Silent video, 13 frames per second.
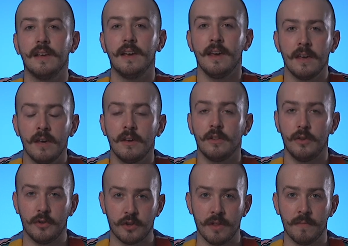In
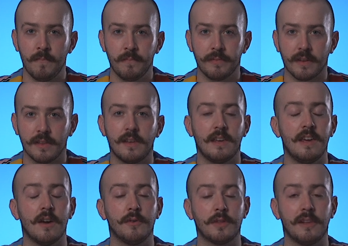conclusion, the
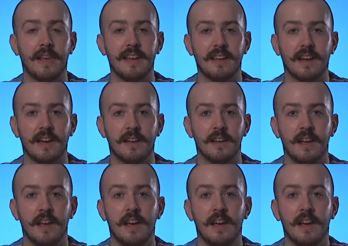Geekoto Light Kit